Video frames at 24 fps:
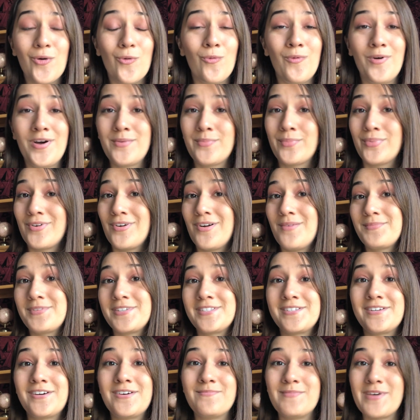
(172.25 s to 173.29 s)
One prompt
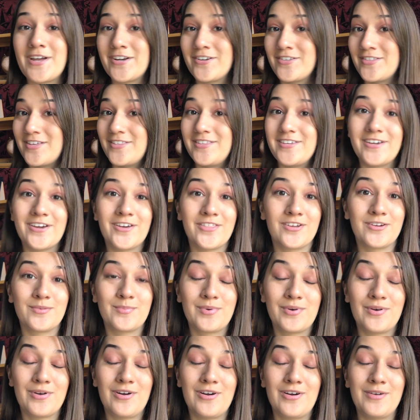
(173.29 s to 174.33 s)
is not better than the other
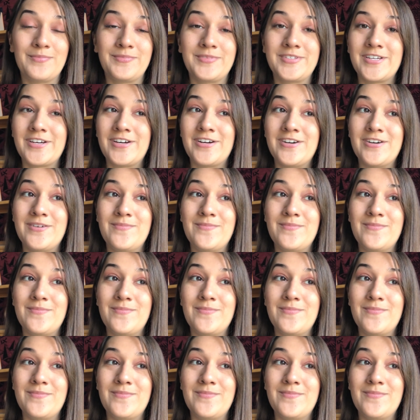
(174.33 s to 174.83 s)
prompt.